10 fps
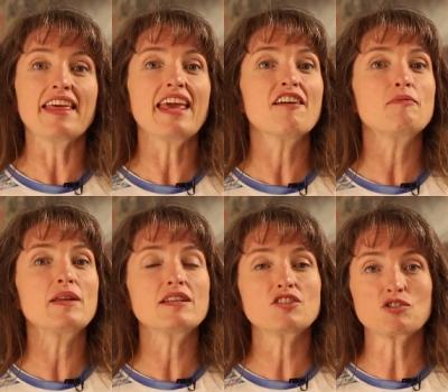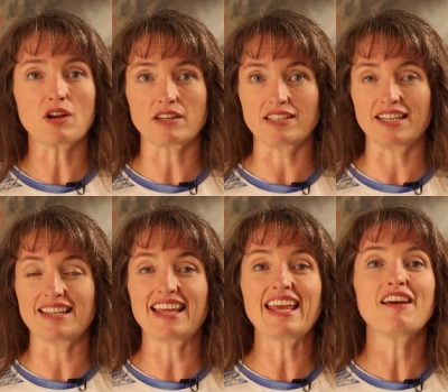They have been
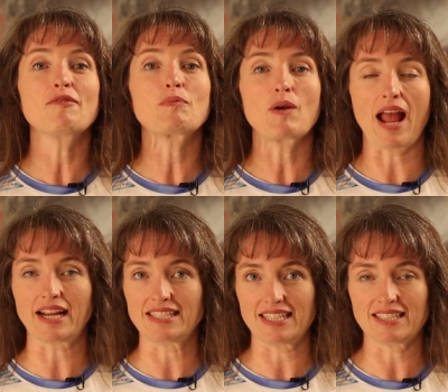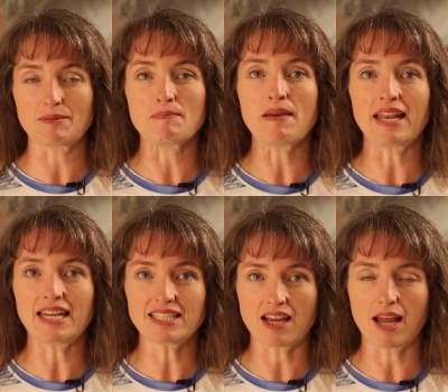instructed, they have practiced
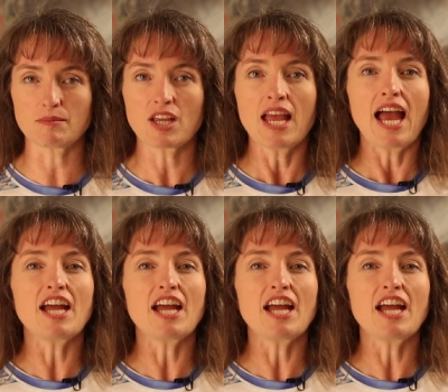many times,